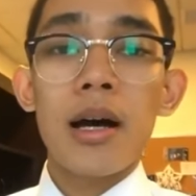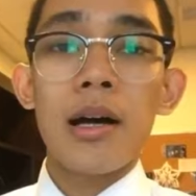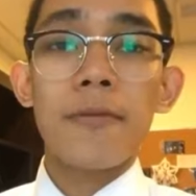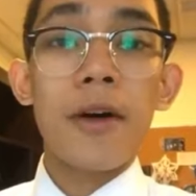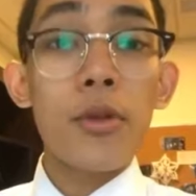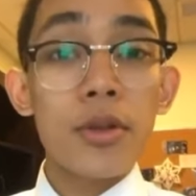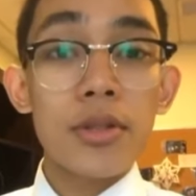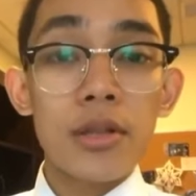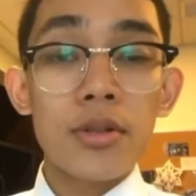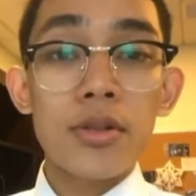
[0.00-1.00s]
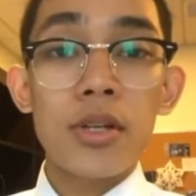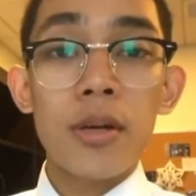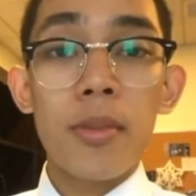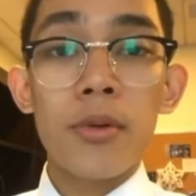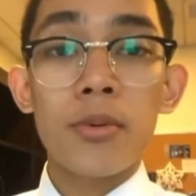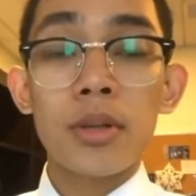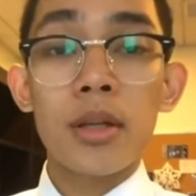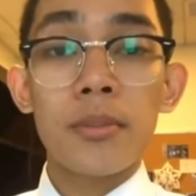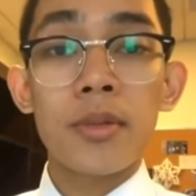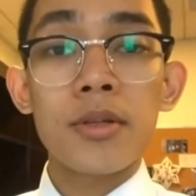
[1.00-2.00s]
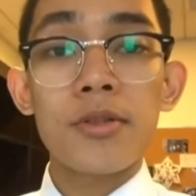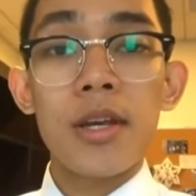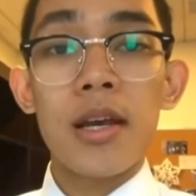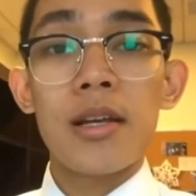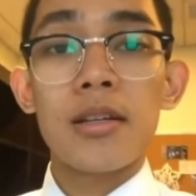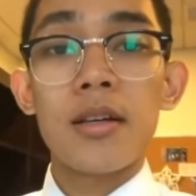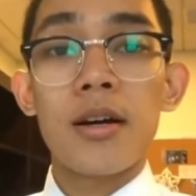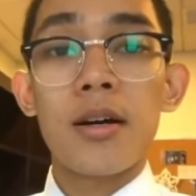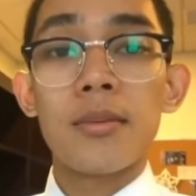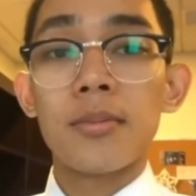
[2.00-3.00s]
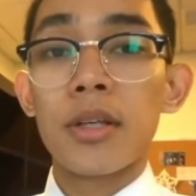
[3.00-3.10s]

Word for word: I found this internship through an alumnus, and um,